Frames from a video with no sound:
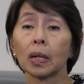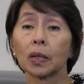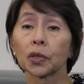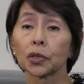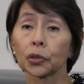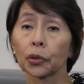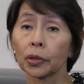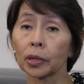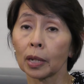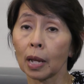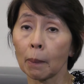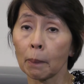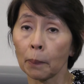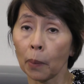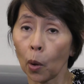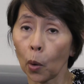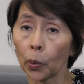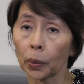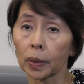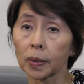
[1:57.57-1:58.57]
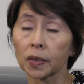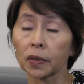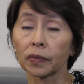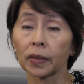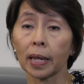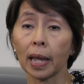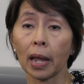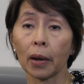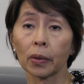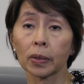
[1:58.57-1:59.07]
certain components of
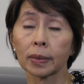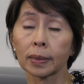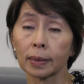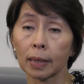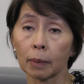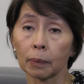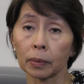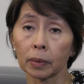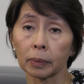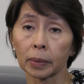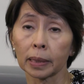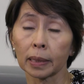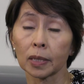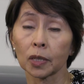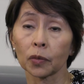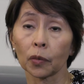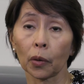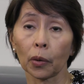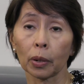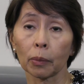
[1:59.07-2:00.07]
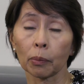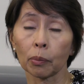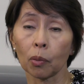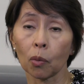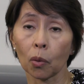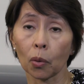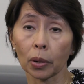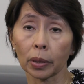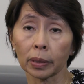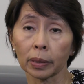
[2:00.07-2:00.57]
the ARVO supplement is very
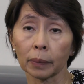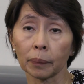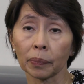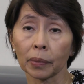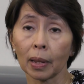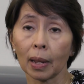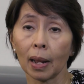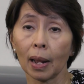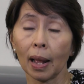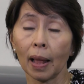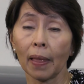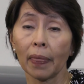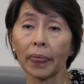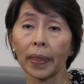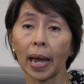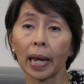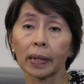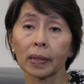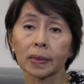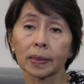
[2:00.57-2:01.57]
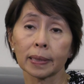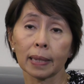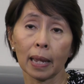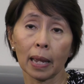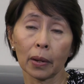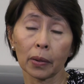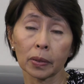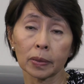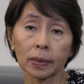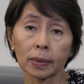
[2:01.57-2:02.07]
important. And that is the
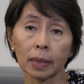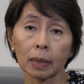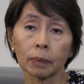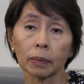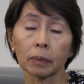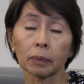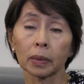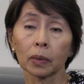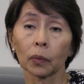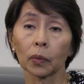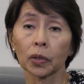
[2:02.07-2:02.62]
ARVO supplement,